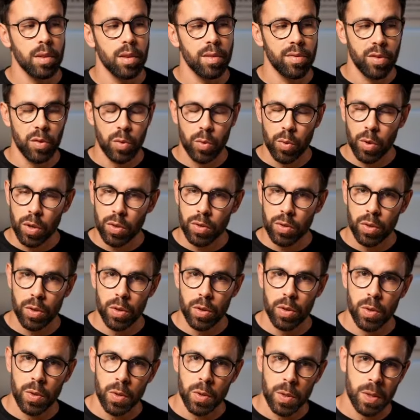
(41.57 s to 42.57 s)
if you want to
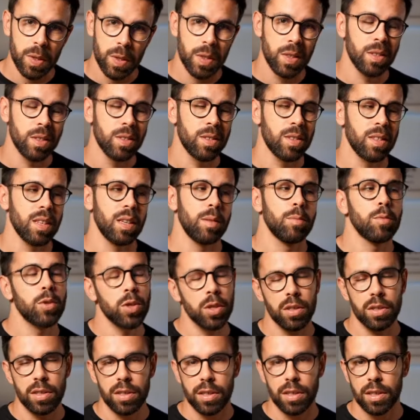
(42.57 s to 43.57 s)
use the same
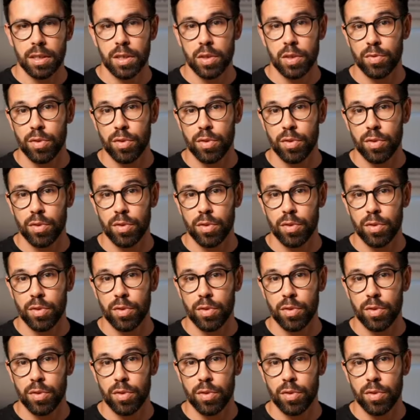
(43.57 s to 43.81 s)
shortcuts